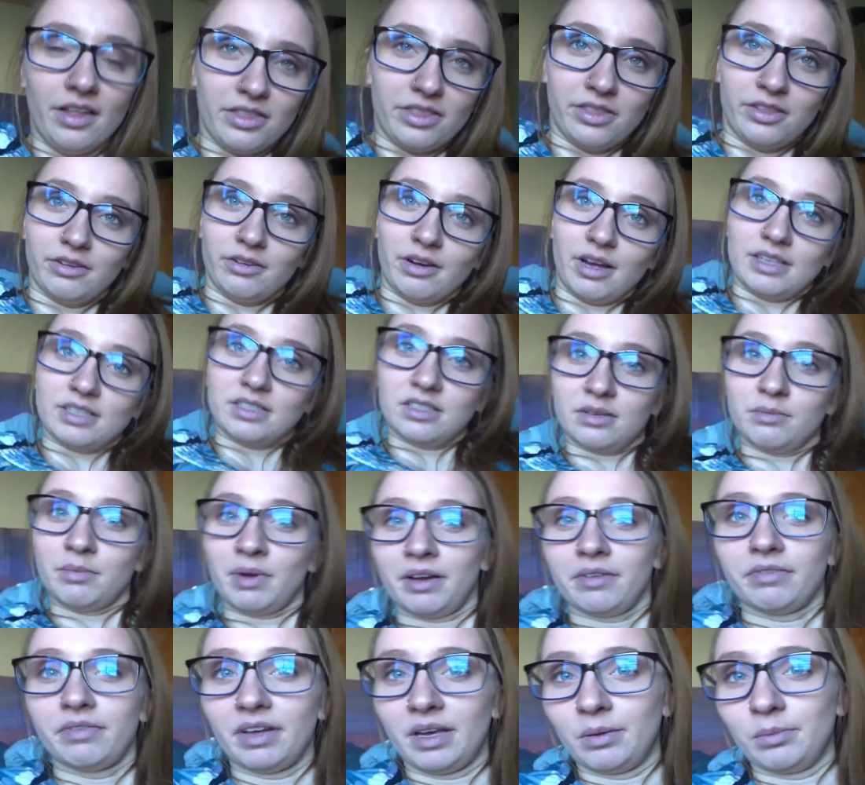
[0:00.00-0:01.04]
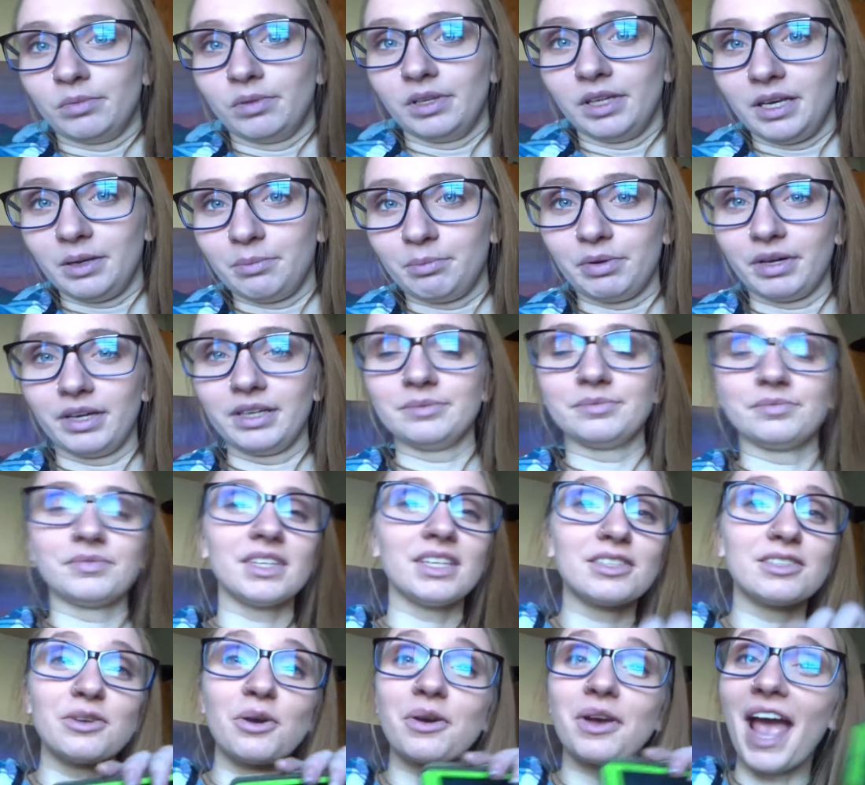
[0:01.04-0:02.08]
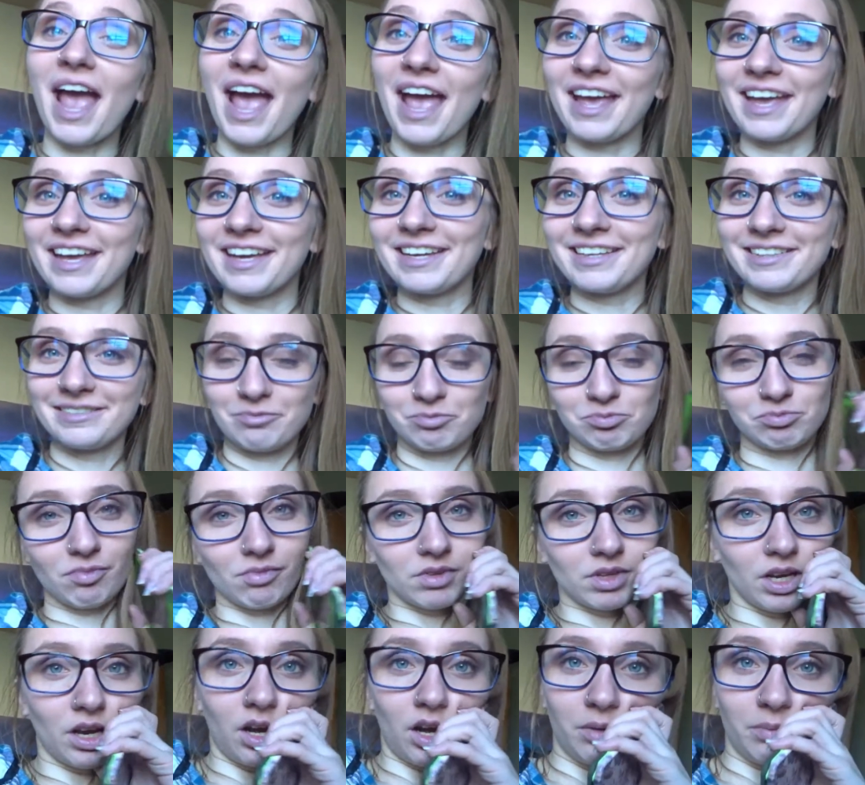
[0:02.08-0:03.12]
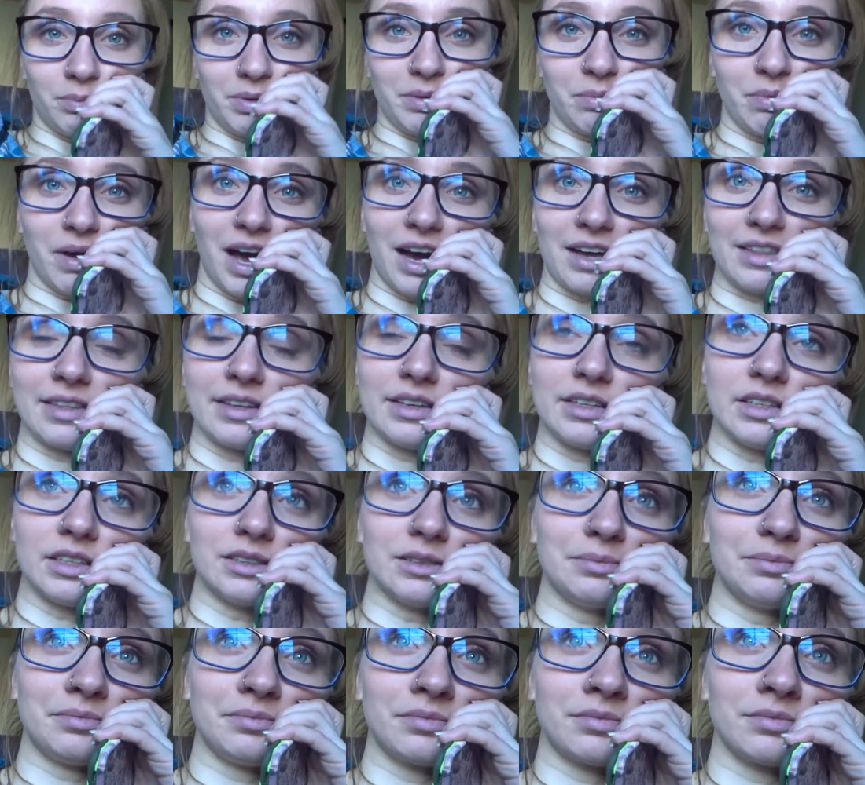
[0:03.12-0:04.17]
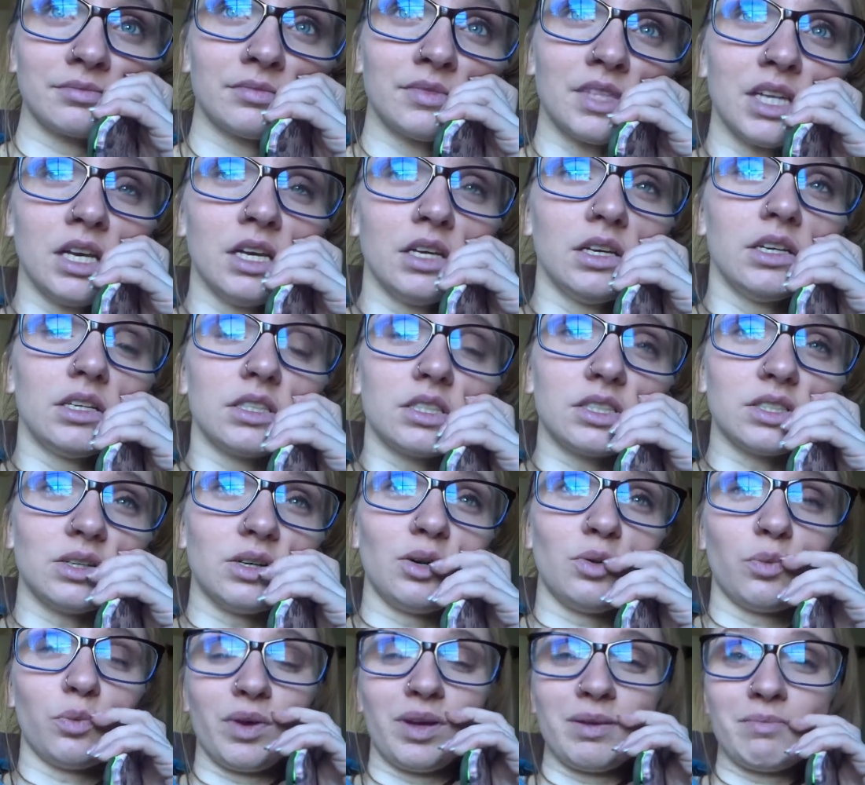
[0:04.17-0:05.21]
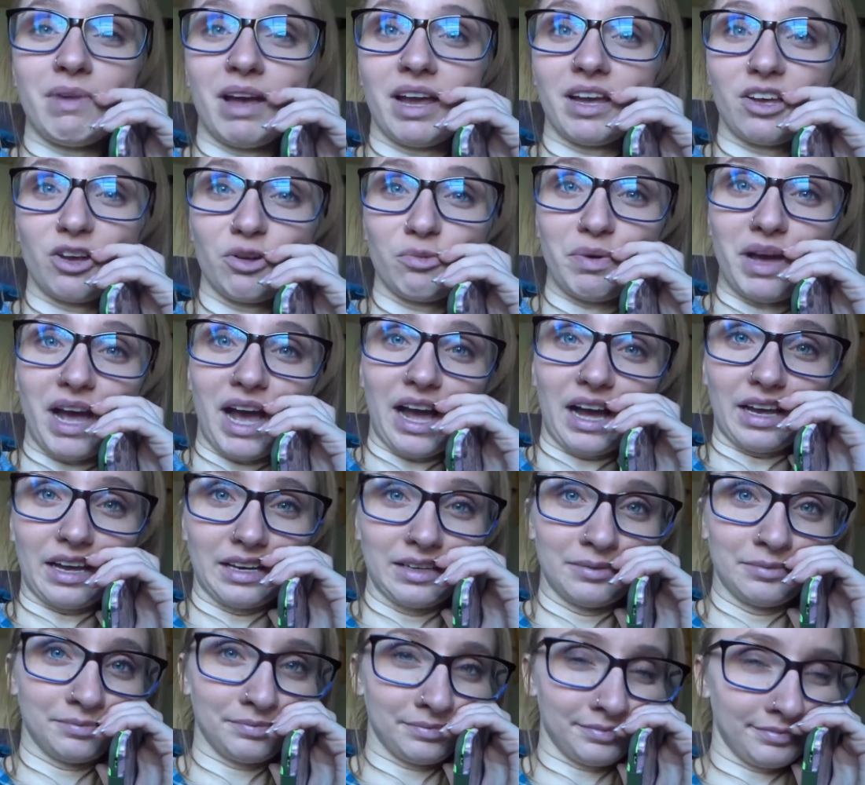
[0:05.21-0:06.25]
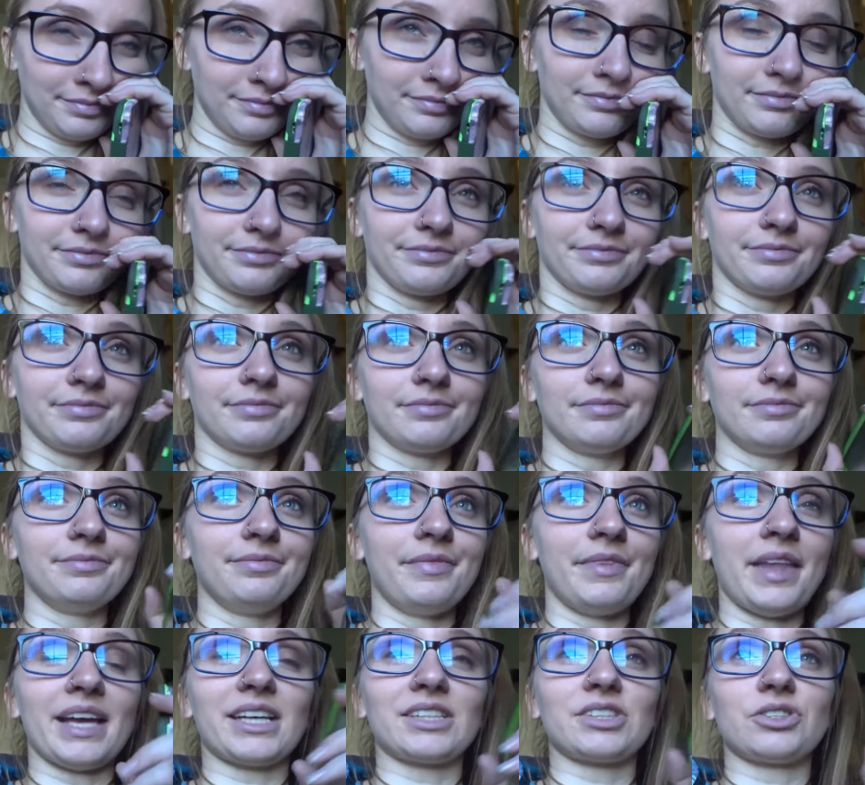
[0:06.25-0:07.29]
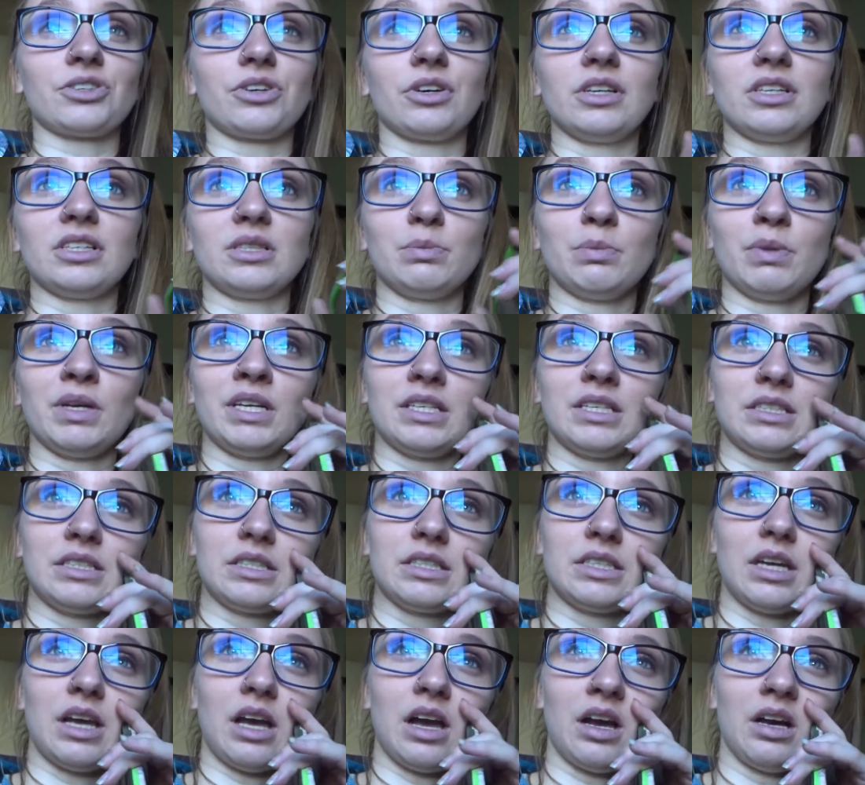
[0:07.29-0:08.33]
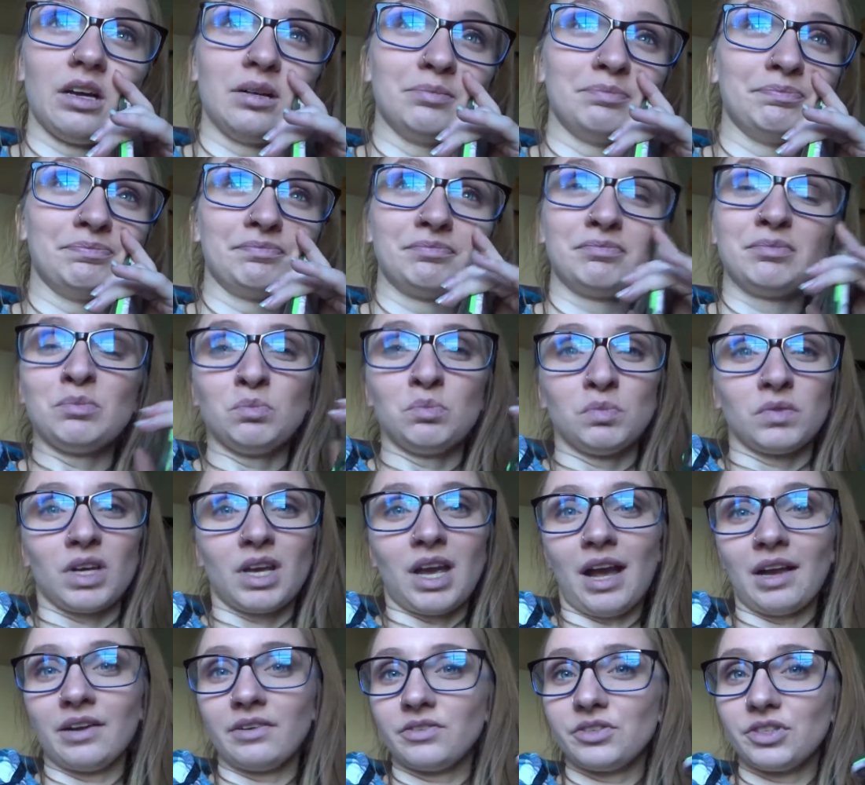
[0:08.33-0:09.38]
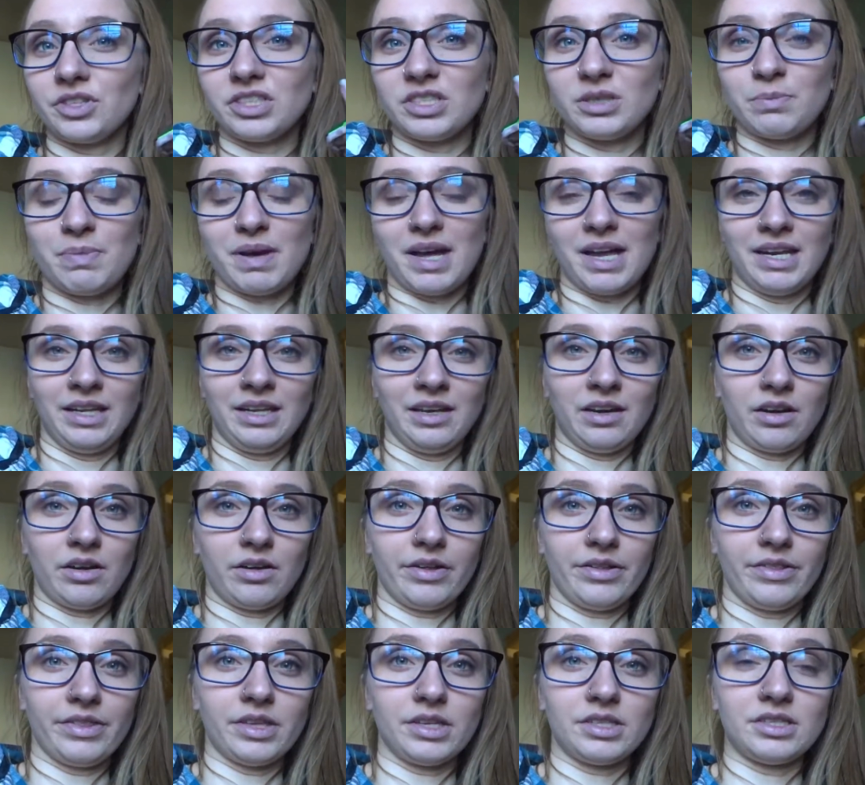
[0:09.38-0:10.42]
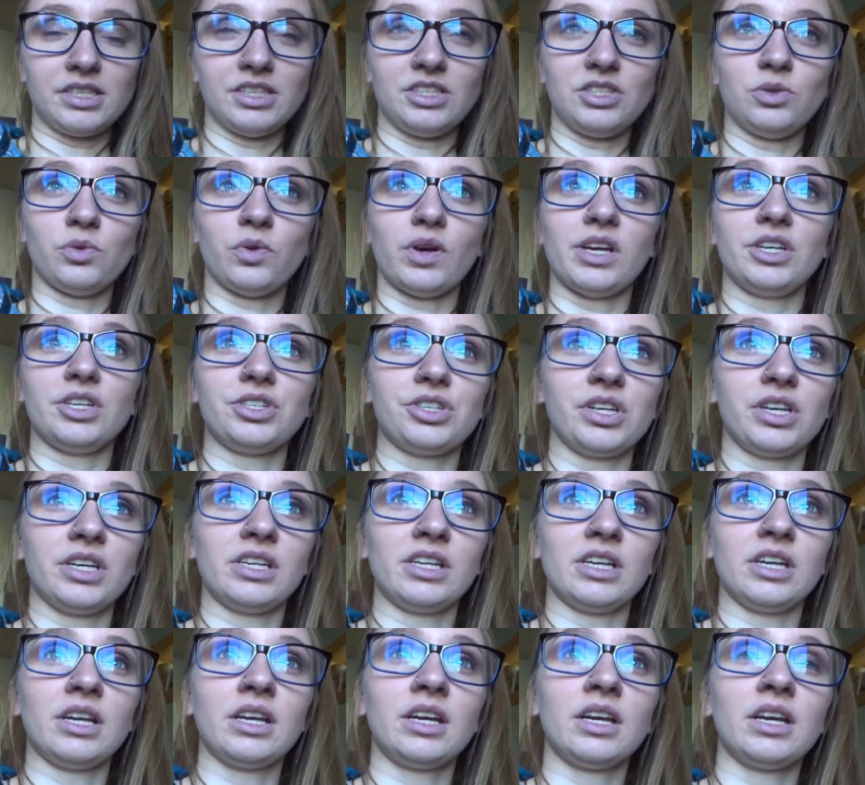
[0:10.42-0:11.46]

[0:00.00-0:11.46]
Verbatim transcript: the rest of my family, but it's okay, I'll be back there soon. We might go back next Christmas, um, kind of just depending on the situation,